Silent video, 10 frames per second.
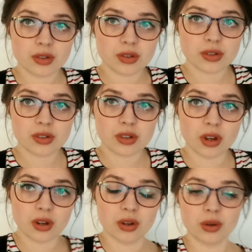So
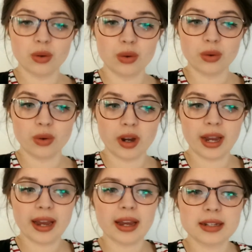I
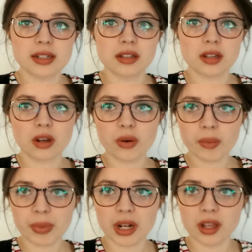had a quick bit of